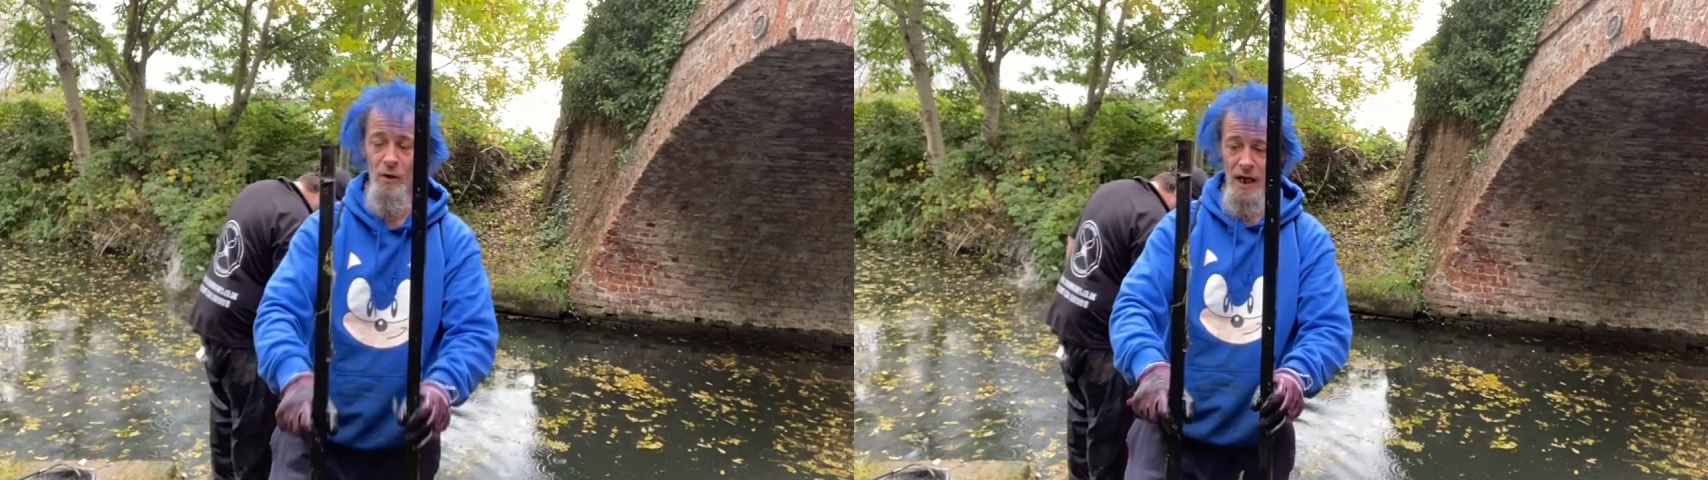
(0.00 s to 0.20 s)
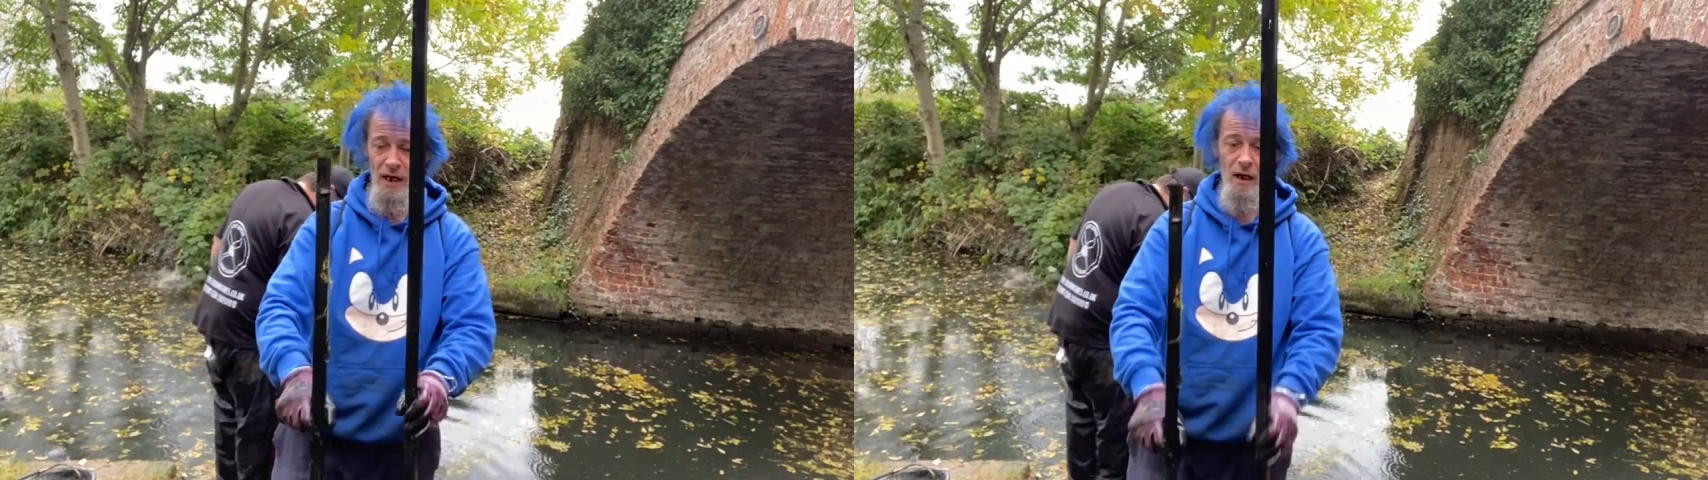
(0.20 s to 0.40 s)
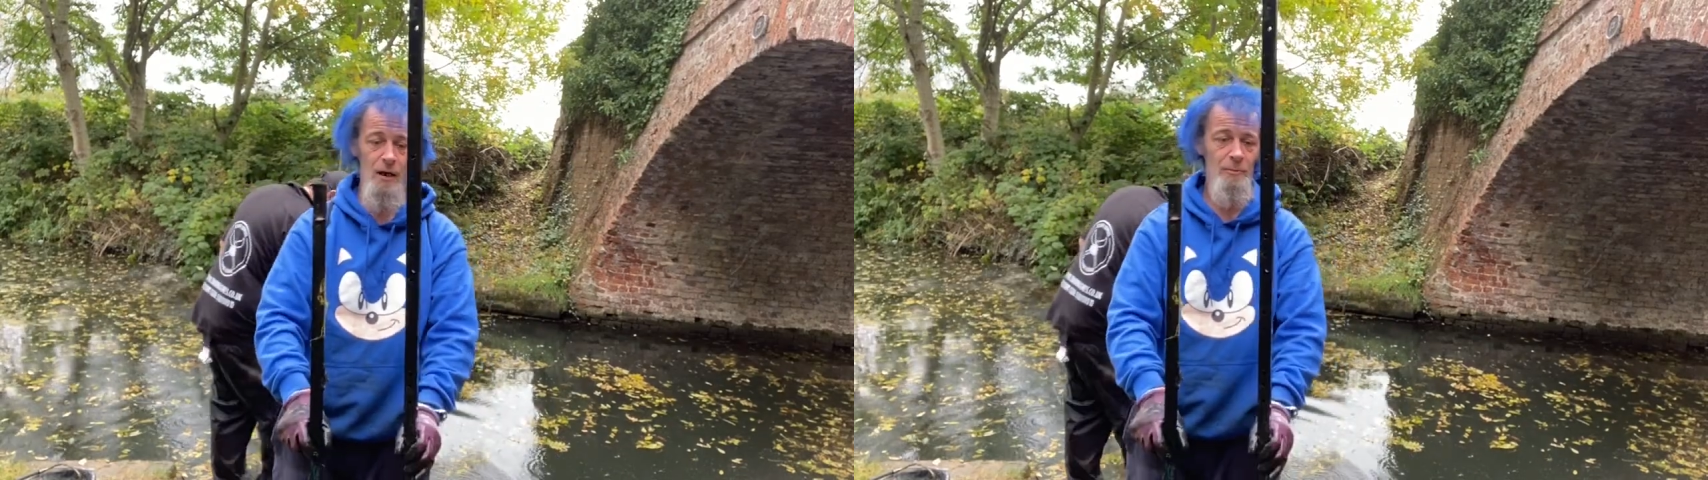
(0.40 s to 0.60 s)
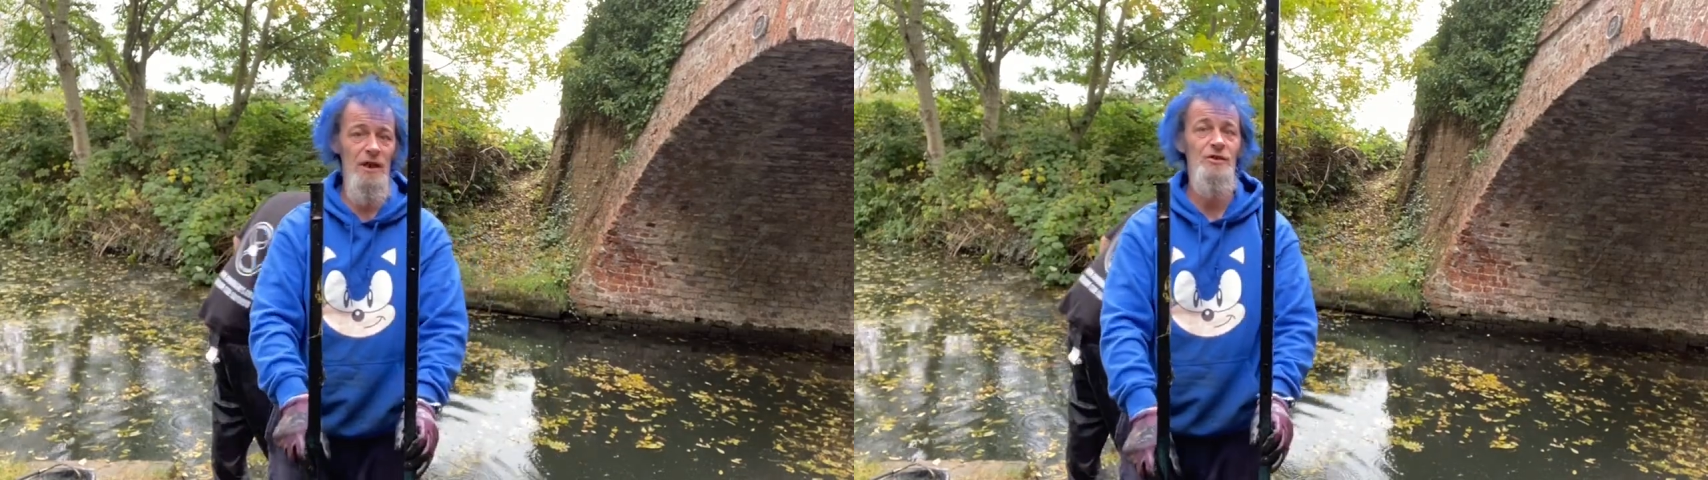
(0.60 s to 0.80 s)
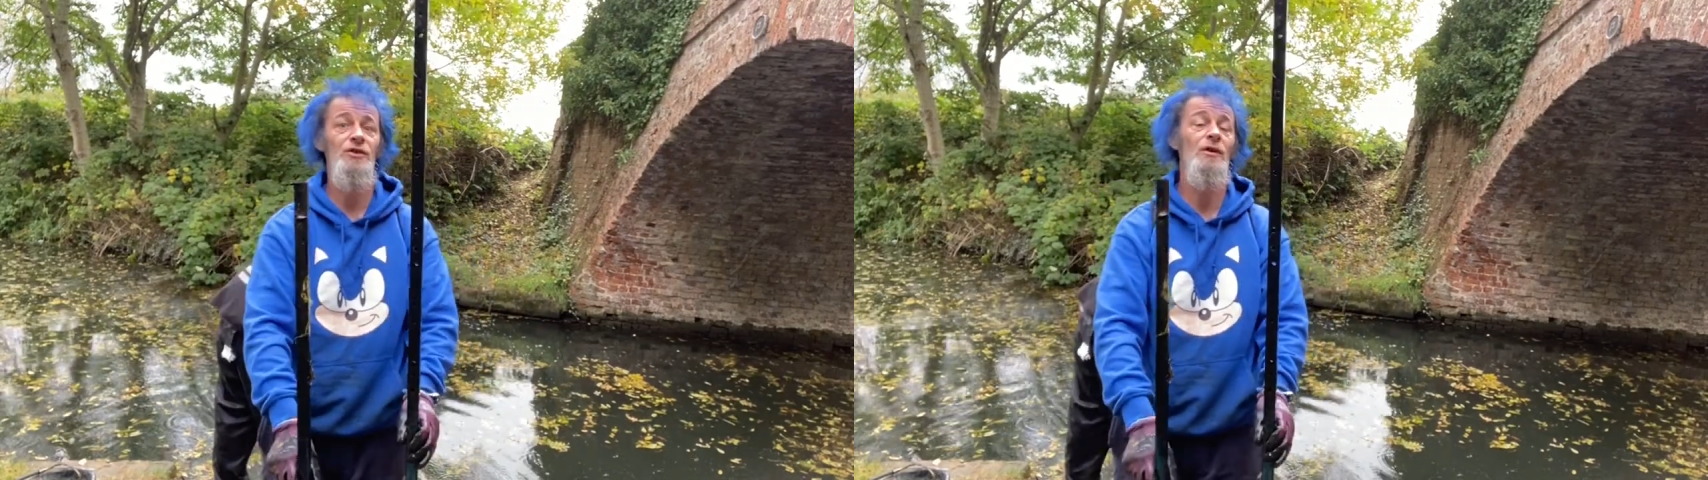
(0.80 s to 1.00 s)
out a couple of
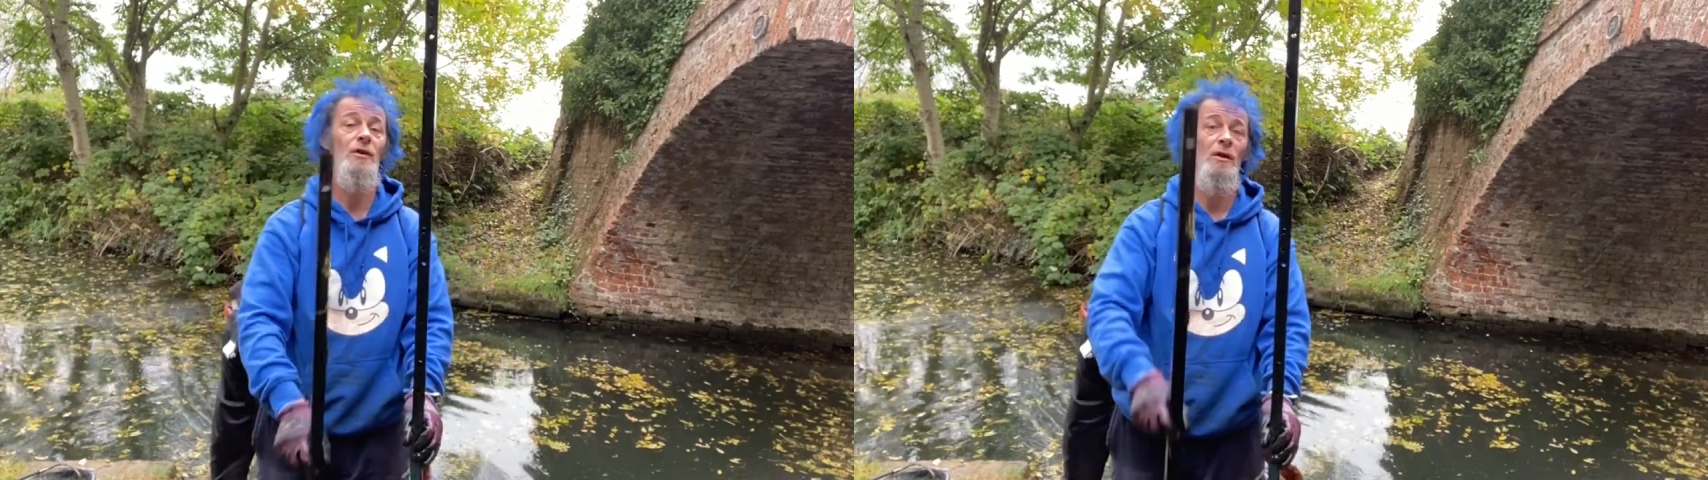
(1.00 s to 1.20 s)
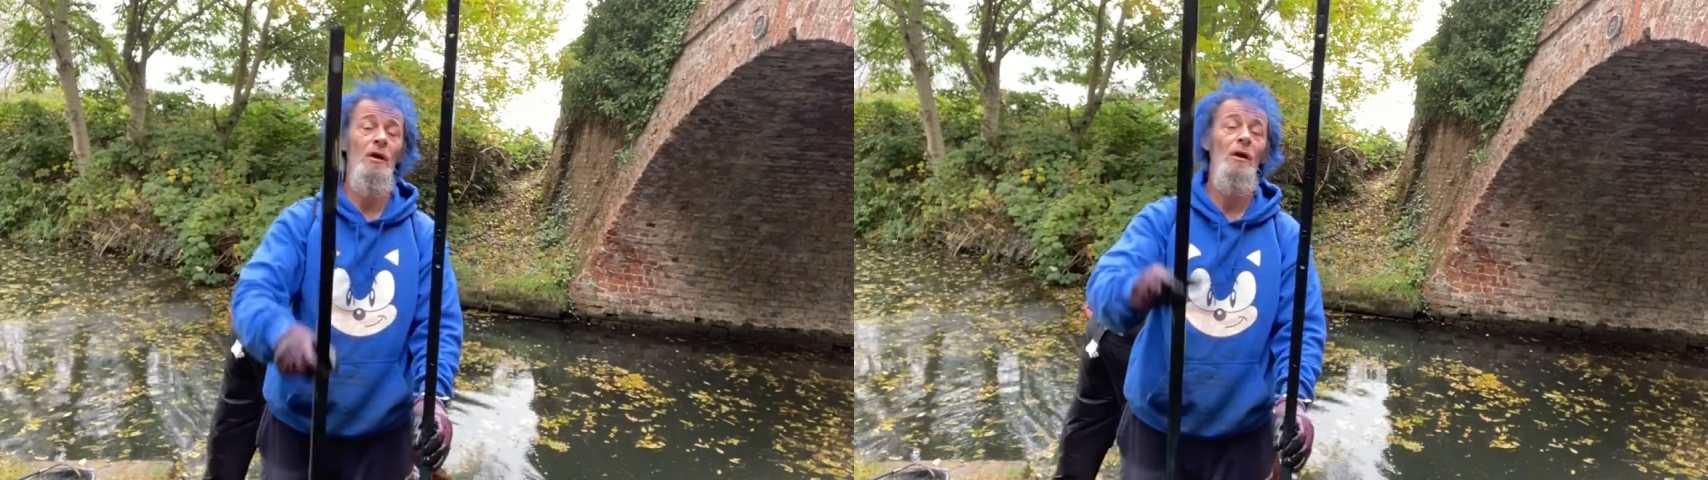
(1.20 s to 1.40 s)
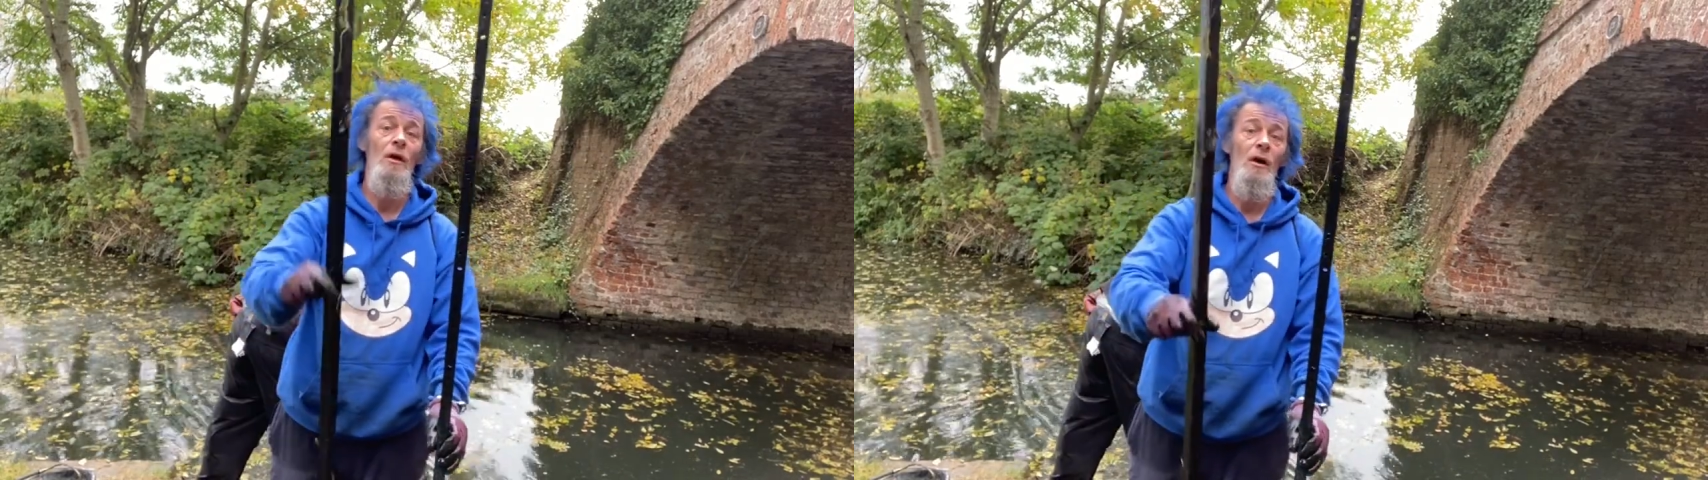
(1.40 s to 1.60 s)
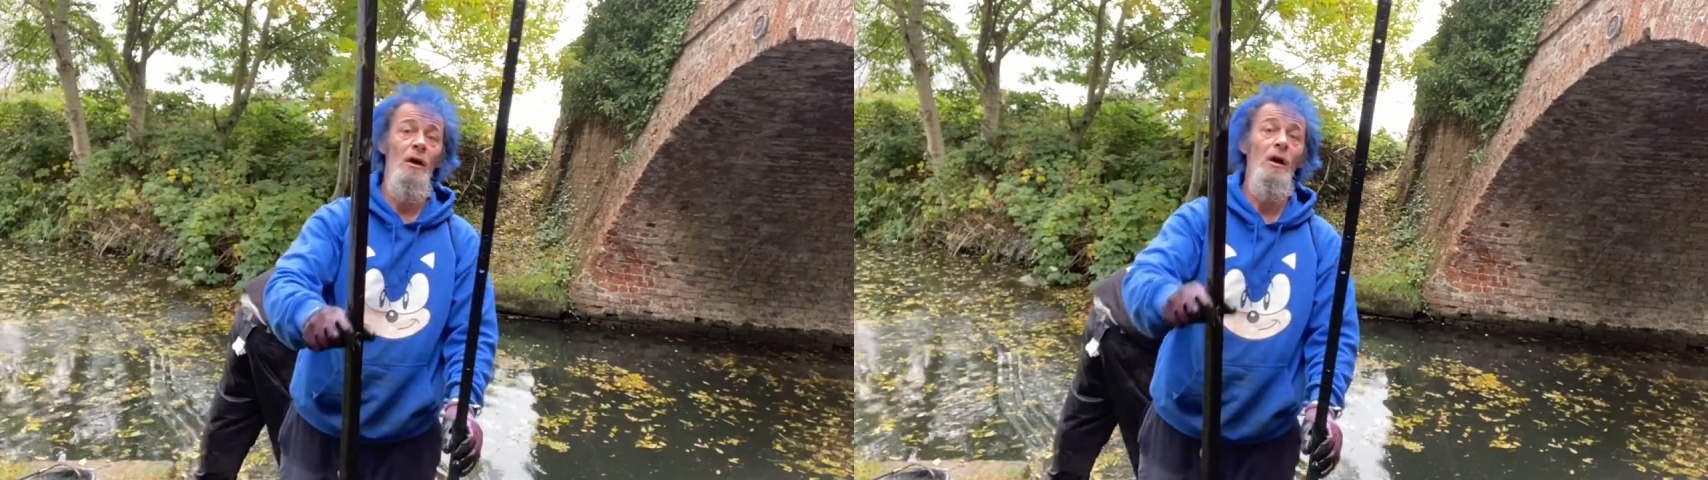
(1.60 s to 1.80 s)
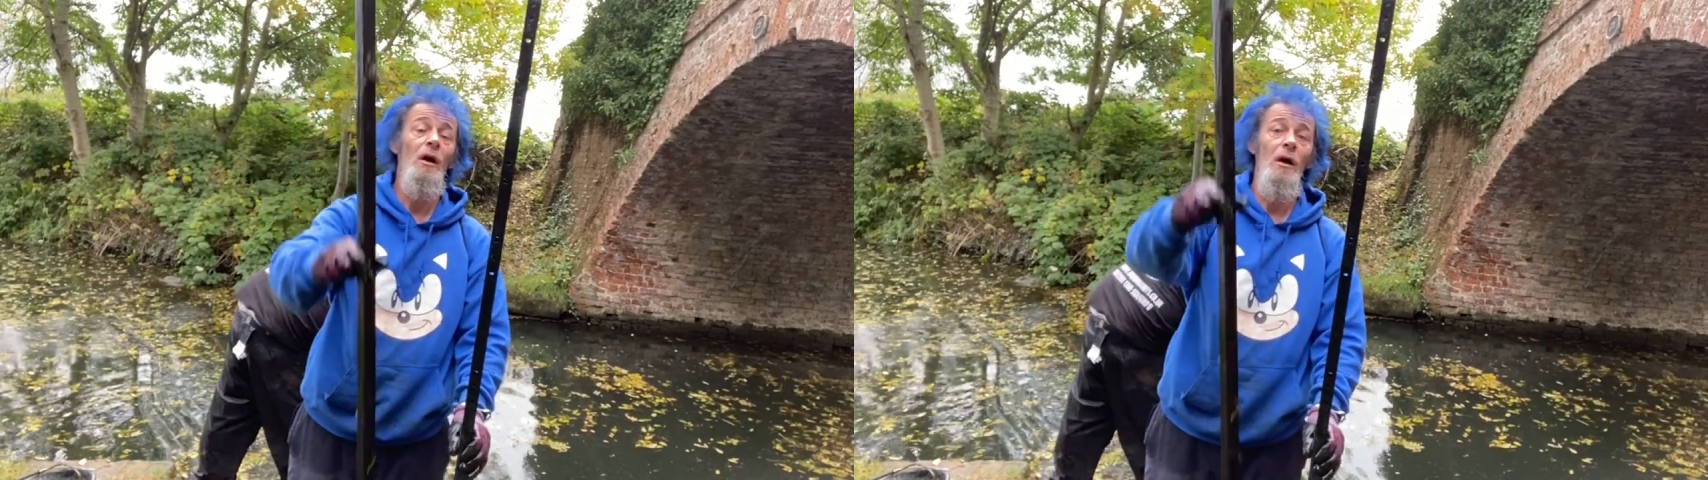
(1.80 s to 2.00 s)
bits,
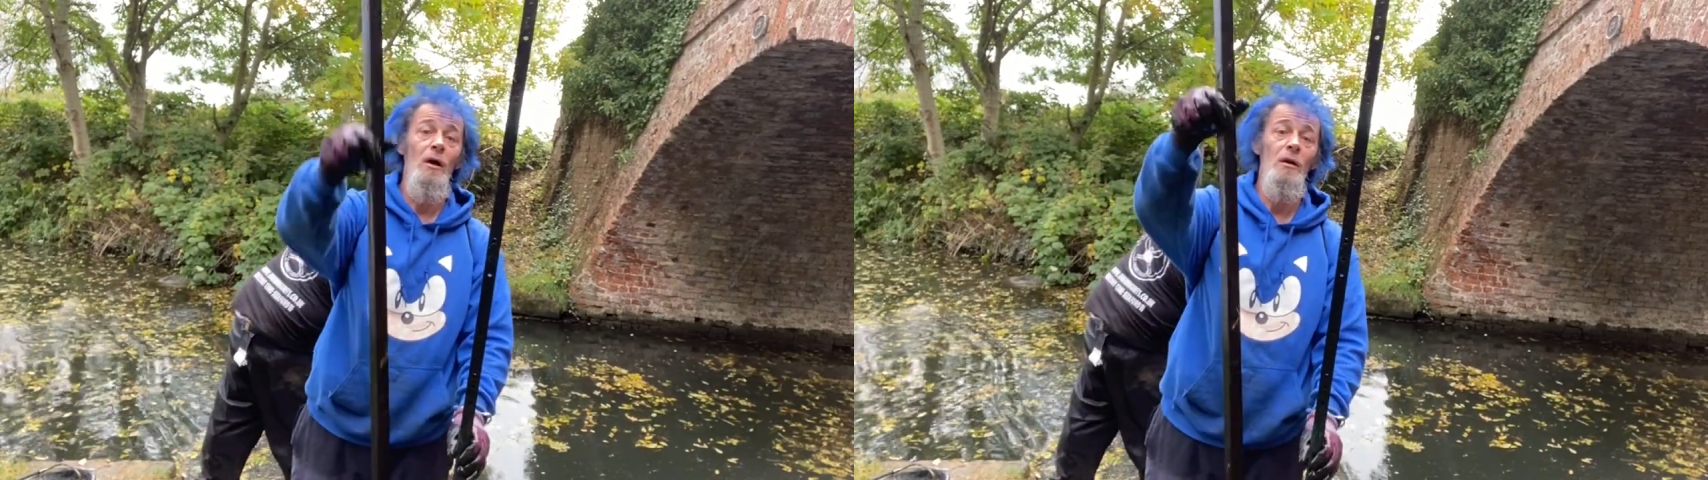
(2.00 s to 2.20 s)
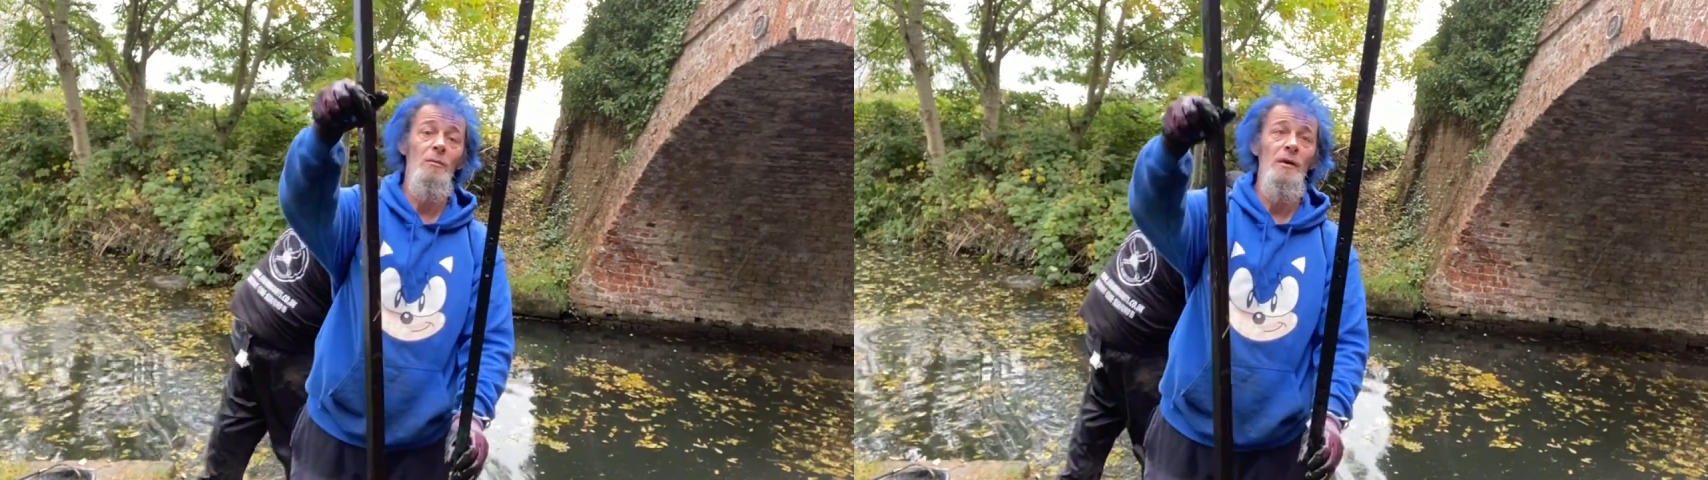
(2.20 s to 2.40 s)
a